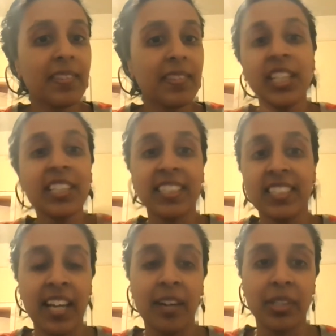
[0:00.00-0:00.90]
the
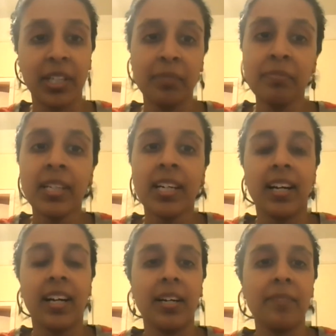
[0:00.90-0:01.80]
justice outcome
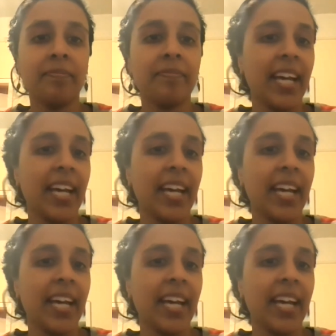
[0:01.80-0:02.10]
um,